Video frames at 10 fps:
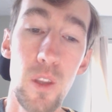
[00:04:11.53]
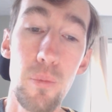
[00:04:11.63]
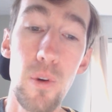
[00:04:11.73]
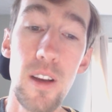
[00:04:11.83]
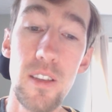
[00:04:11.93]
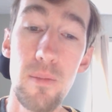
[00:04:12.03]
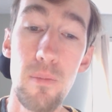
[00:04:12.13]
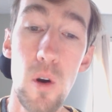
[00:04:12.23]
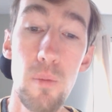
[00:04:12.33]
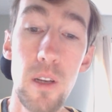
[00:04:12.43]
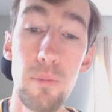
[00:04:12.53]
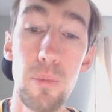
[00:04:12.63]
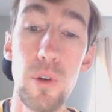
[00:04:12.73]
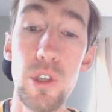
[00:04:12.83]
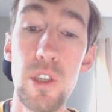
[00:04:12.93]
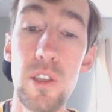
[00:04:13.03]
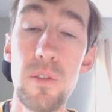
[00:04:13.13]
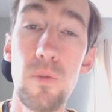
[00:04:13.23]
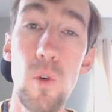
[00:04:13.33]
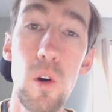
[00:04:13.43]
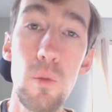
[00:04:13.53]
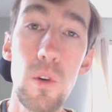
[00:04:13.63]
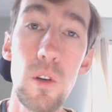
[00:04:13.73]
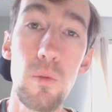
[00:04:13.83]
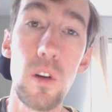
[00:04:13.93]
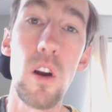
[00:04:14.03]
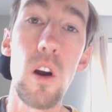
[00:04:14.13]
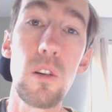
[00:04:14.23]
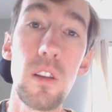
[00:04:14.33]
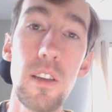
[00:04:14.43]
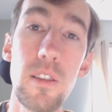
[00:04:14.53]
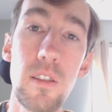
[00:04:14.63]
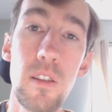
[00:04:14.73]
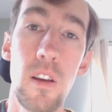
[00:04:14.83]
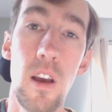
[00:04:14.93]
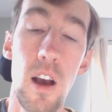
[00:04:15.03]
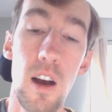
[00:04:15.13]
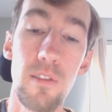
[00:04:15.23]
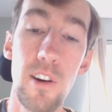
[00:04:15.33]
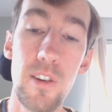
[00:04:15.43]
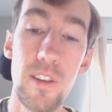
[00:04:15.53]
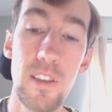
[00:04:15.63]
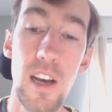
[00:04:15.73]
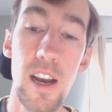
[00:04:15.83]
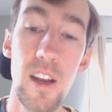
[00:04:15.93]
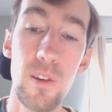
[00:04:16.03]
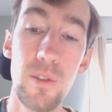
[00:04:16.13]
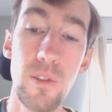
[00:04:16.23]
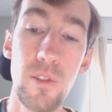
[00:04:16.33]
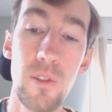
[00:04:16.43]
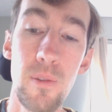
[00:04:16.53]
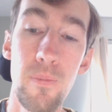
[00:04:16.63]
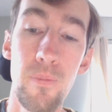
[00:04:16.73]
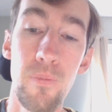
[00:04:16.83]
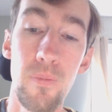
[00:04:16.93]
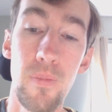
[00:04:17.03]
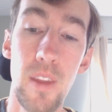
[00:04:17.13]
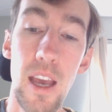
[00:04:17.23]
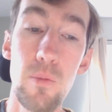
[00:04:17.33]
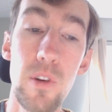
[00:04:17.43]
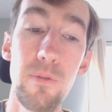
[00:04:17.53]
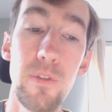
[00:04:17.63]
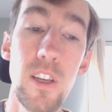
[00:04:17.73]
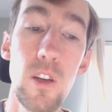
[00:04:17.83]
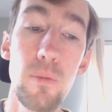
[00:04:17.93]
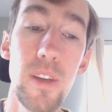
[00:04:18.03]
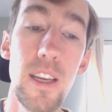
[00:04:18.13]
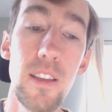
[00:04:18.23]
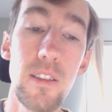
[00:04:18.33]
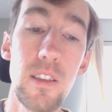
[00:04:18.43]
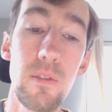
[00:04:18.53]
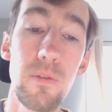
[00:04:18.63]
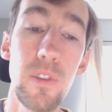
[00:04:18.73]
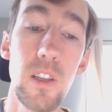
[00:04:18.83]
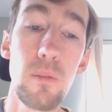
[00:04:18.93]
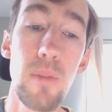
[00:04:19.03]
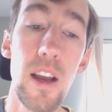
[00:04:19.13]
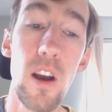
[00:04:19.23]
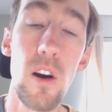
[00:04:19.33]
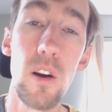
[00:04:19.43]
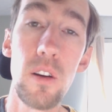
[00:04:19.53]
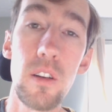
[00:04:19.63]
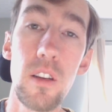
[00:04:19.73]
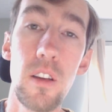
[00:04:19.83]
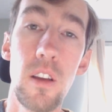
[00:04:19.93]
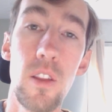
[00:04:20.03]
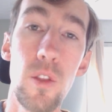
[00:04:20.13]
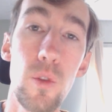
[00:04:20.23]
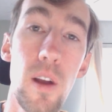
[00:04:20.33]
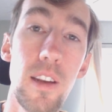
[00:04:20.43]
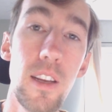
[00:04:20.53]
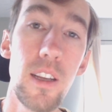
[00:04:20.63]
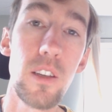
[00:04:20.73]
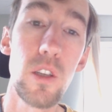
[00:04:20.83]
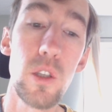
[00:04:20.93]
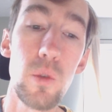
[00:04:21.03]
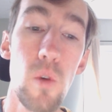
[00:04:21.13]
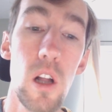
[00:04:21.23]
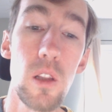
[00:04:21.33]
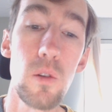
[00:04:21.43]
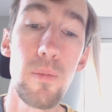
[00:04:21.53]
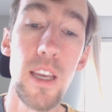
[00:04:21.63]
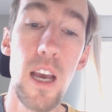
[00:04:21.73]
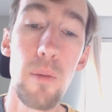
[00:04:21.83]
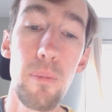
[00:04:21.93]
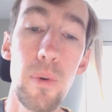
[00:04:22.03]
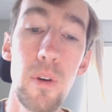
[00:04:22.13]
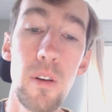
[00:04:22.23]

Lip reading: The present moment pushes forward regardless of our desires. And when fear begins to fill my heart, threatening to swallow me up,